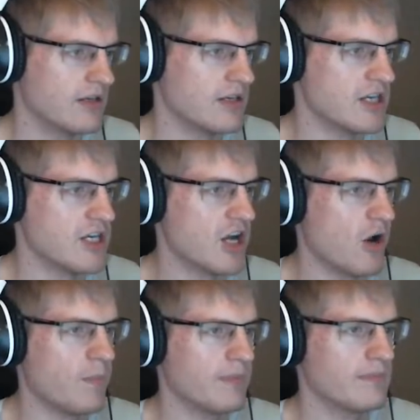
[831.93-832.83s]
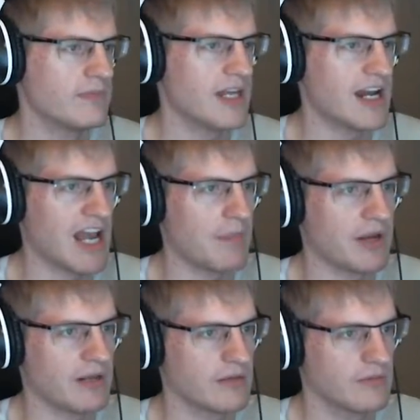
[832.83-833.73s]
Nope, not
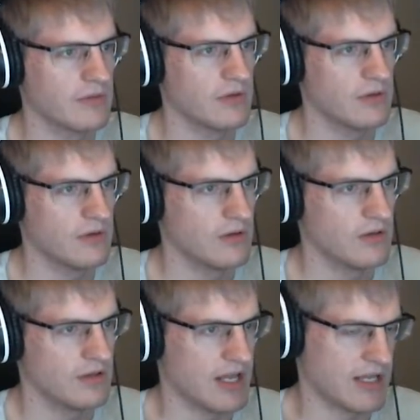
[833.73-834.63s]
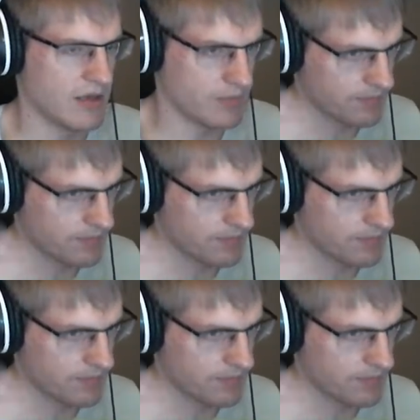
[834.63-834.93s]
happening. Thank you.